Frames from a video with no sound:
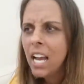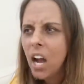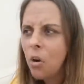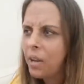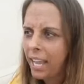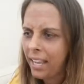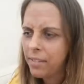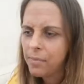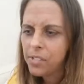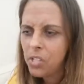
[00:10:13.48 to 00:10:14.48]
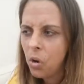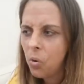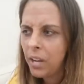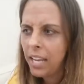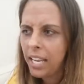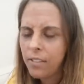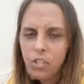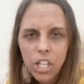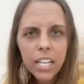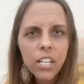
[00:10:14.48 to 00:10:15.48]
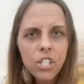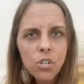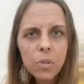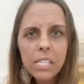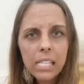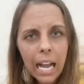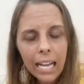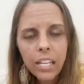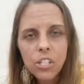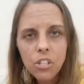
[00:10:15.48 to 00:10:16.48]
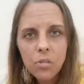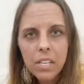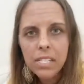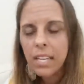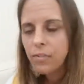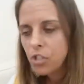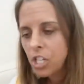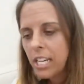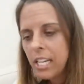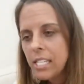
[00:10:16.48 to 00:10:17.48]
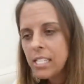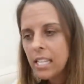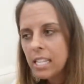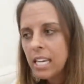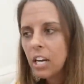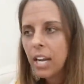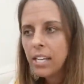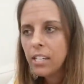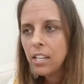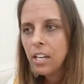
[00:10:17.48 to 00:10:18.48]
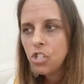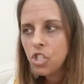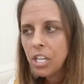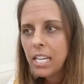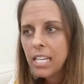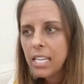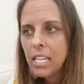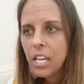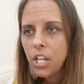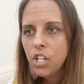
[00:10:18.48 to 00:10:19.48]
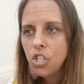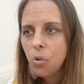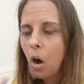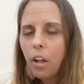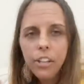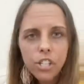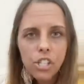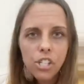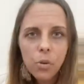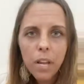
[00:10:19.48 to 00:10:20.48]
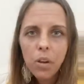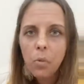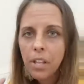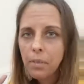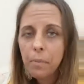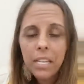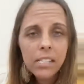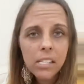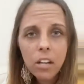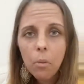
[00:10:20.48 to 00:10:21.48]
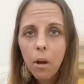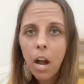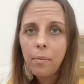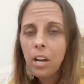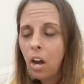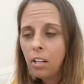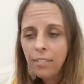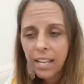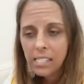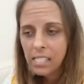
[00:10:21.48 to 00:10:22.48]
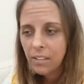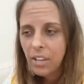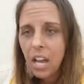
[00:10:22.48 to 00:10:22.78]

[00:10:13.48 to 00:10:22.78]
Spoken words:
okay, so if she can do this, I can do this. If she can sit there and she can do all that she's doing with being a single mom and all of that stuff,